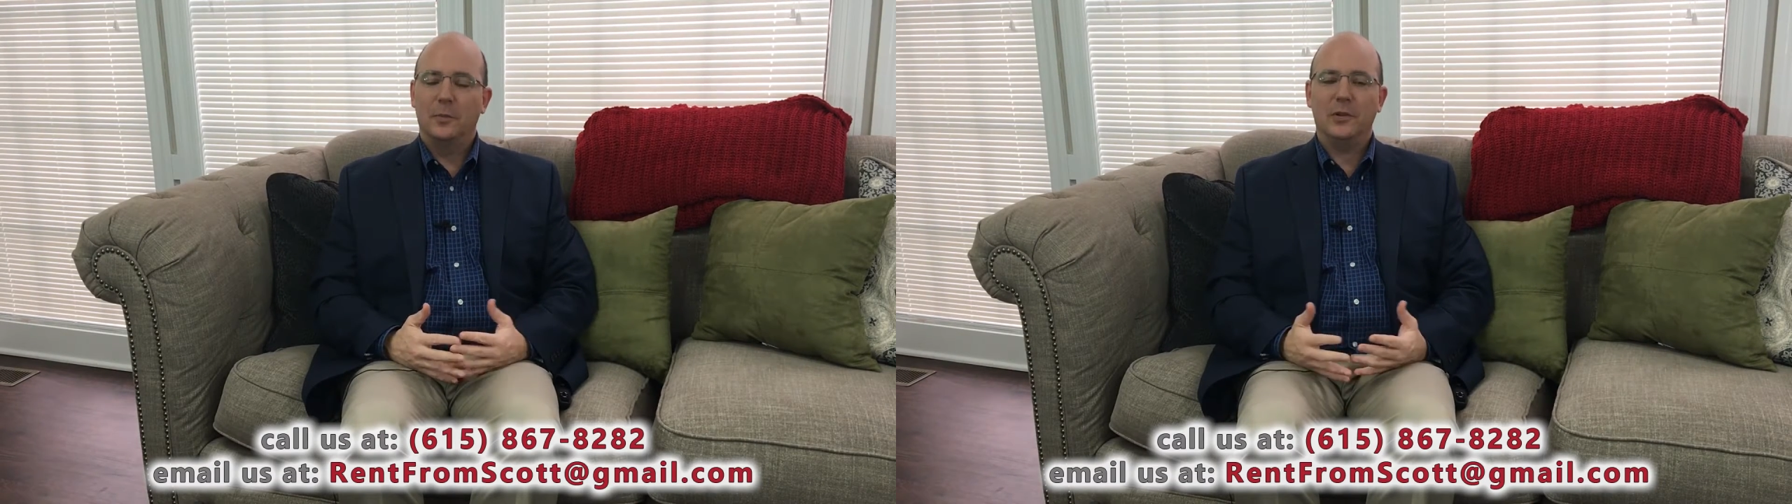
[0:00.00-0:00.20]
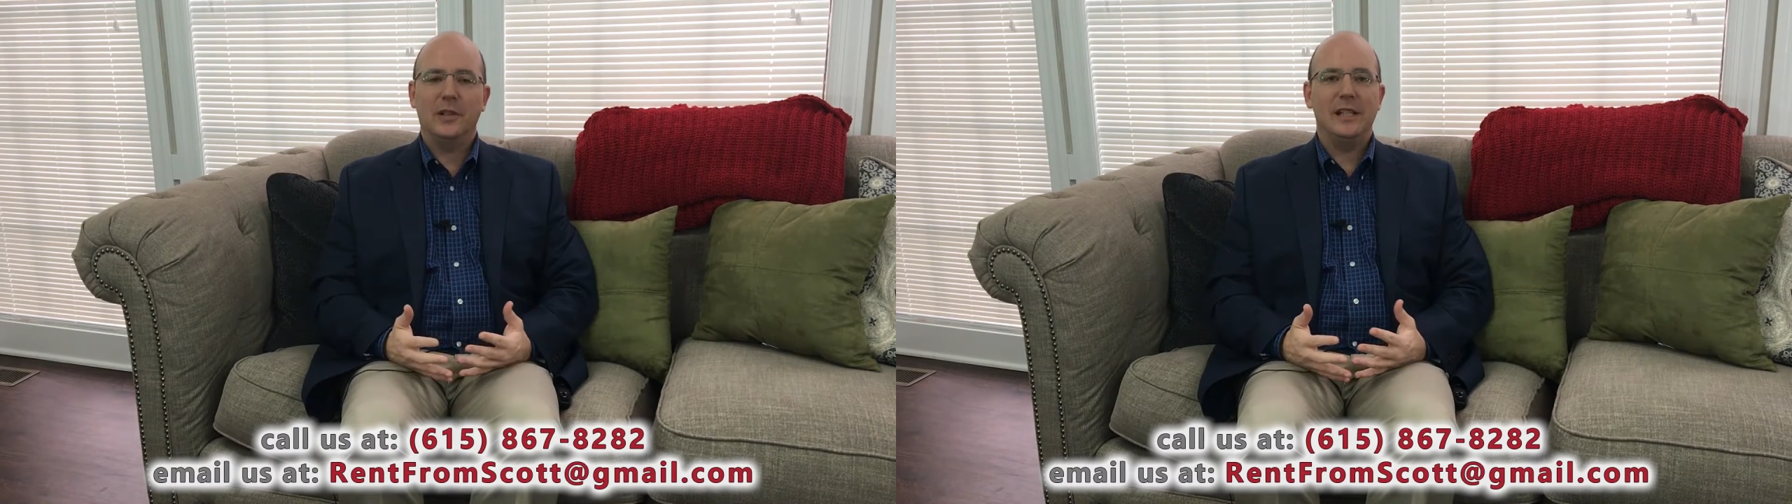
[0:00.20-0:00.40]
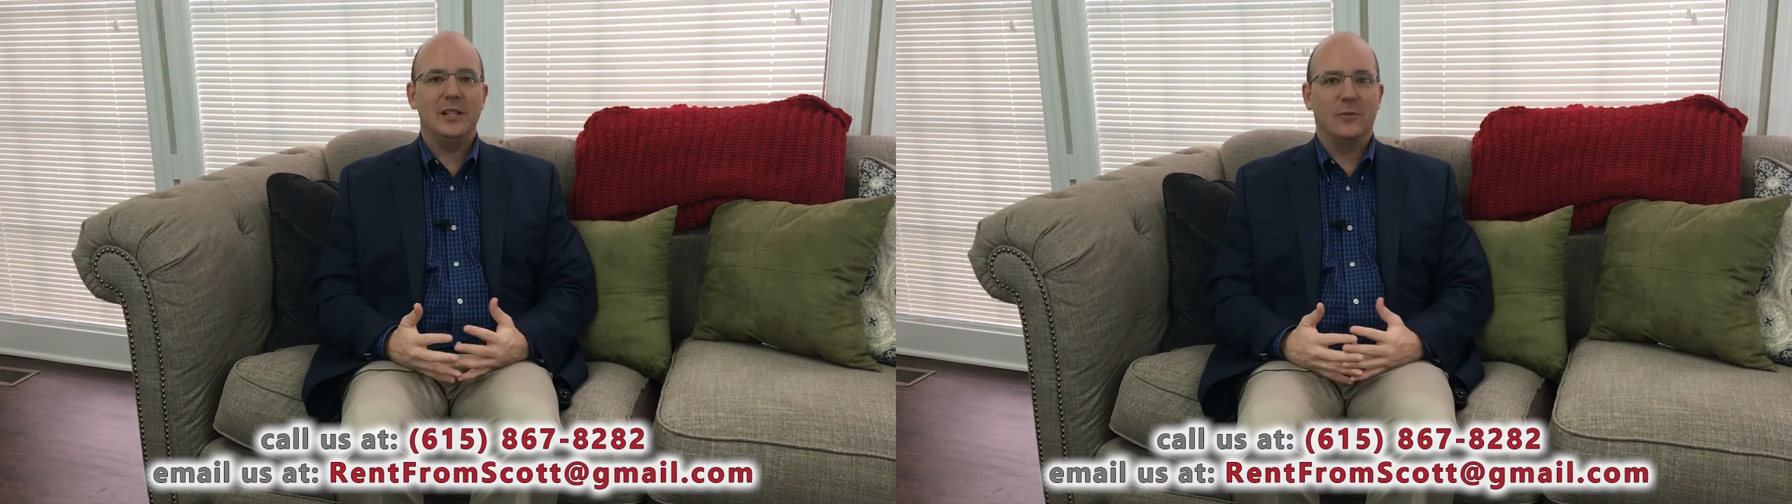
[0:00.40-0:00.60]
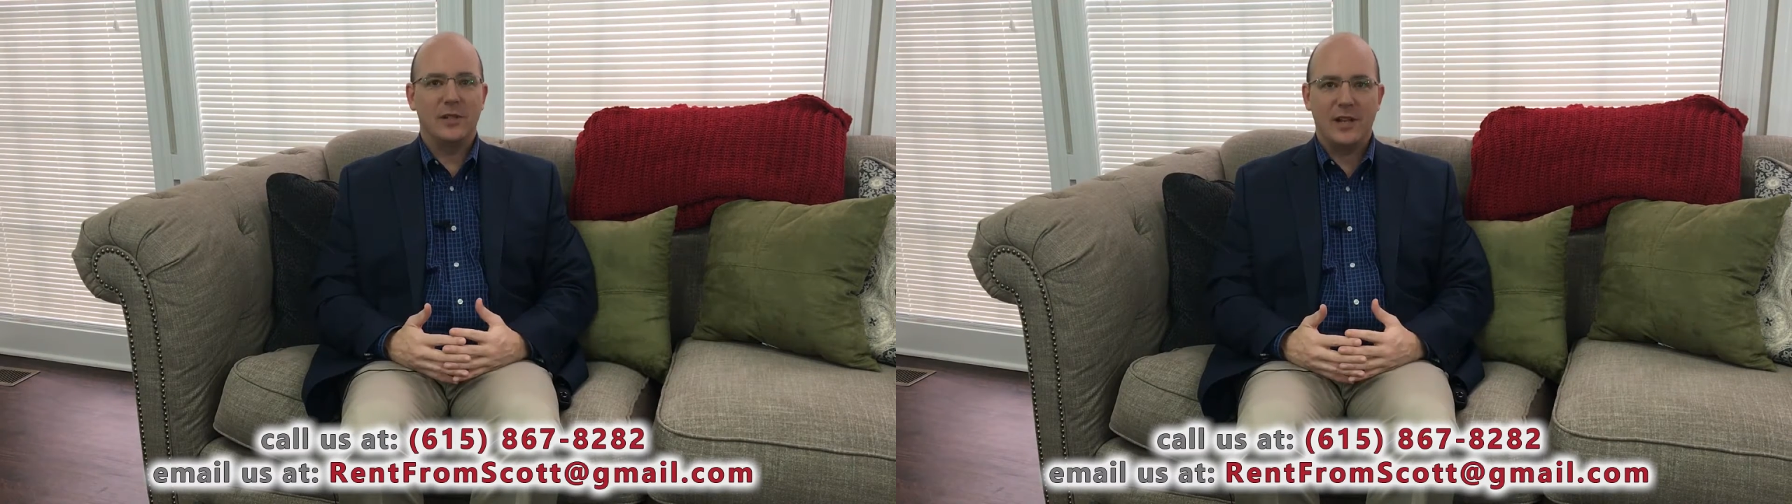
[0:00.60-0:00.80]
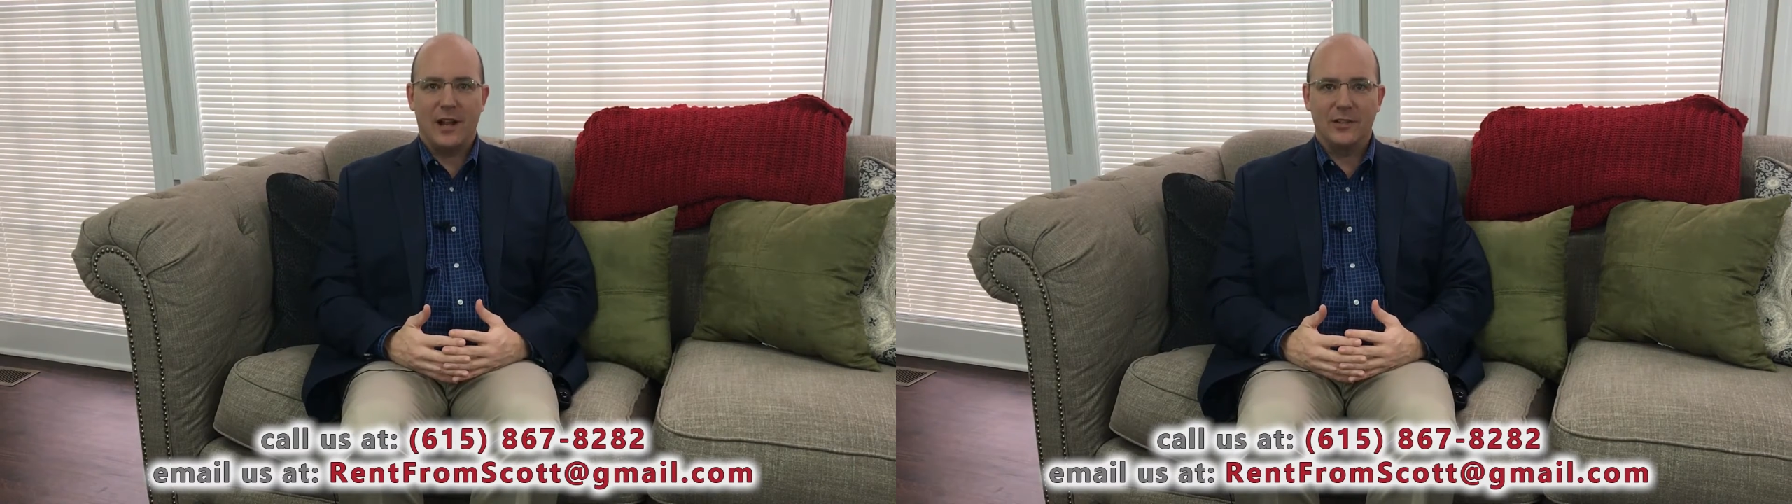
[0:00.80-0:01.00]
please
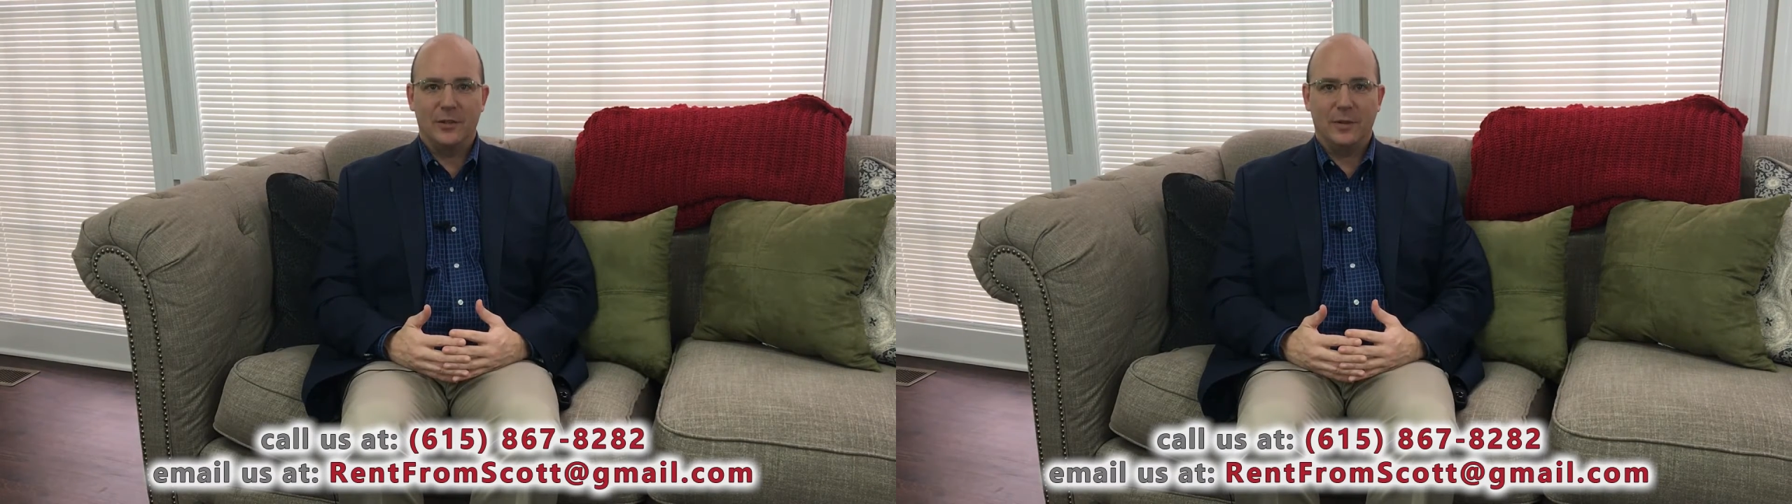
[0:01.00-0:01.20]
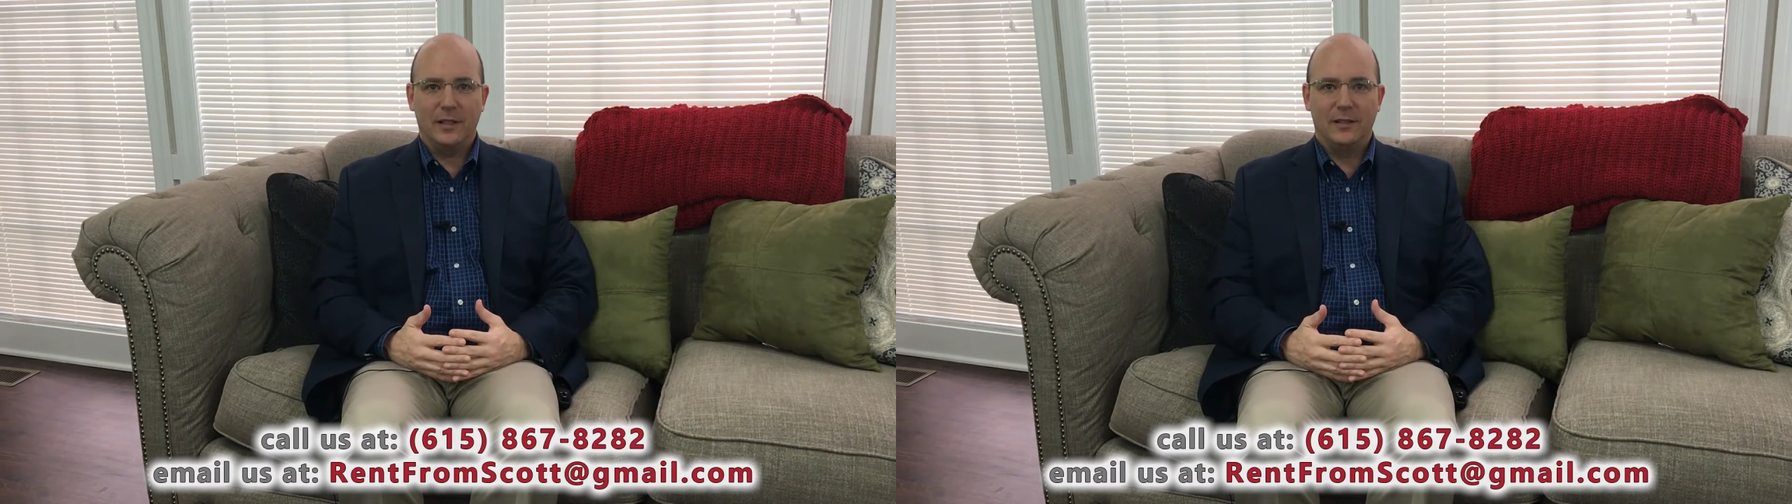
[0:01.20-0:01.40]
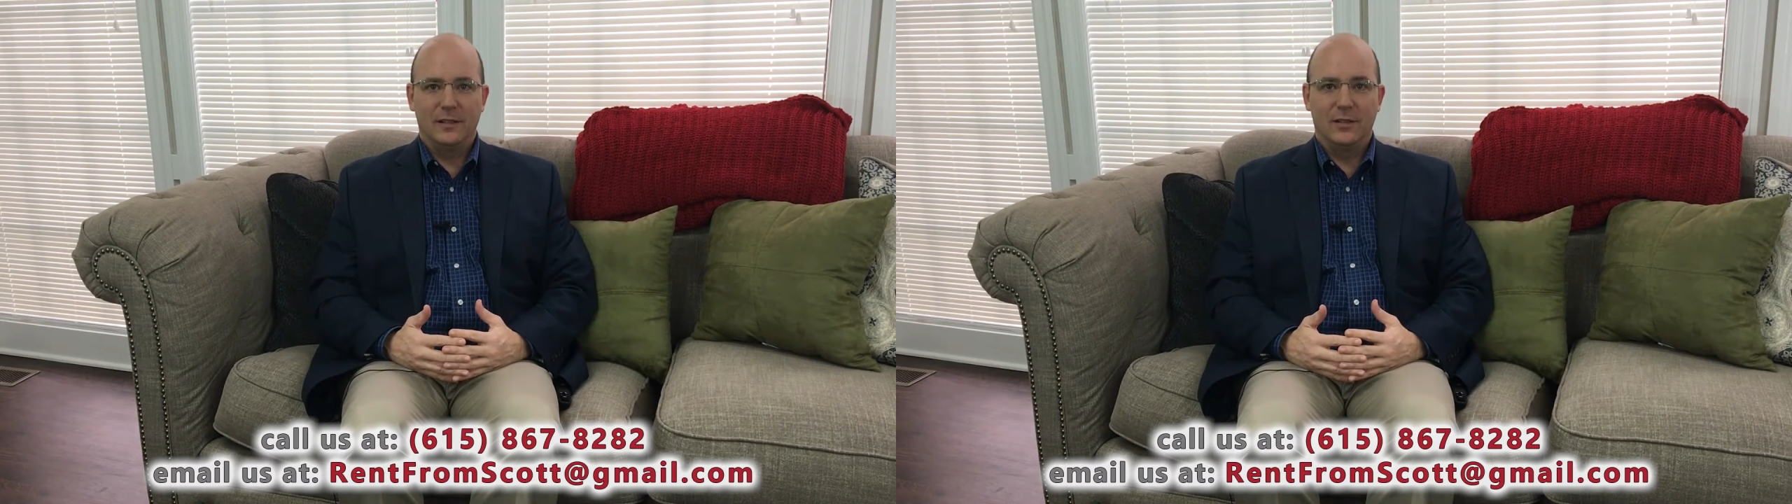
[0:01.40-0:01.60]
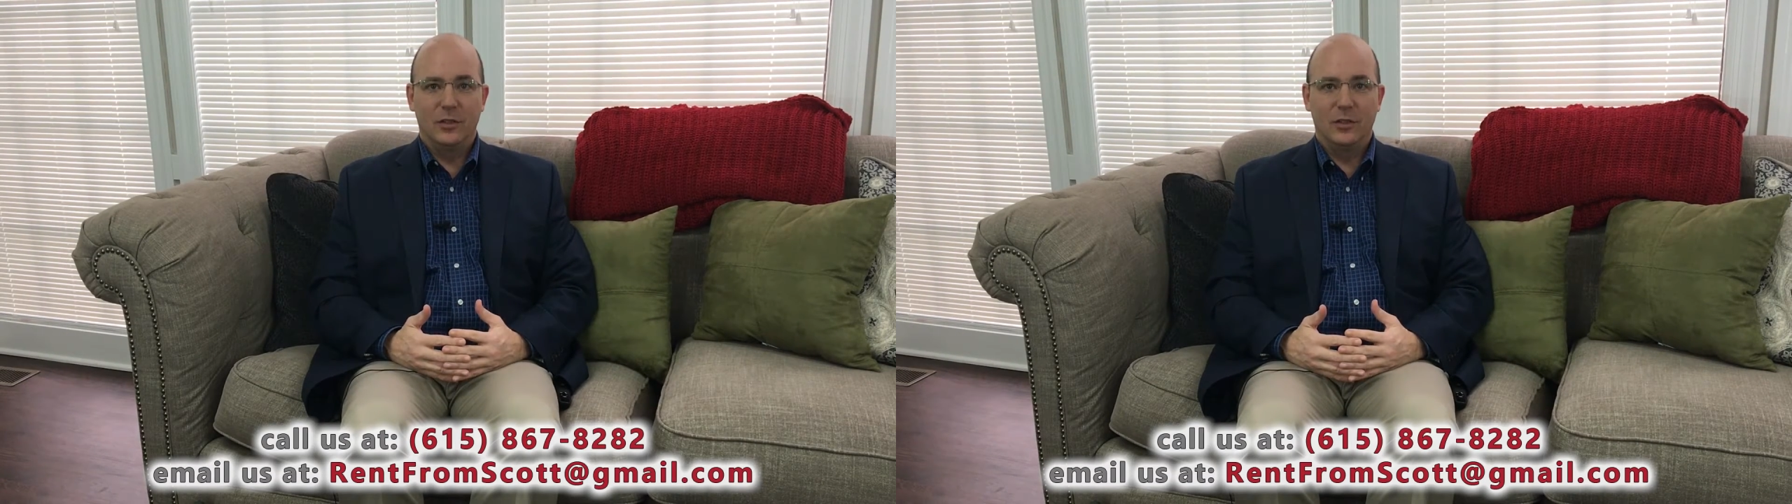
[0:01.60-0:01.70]
reach out to me.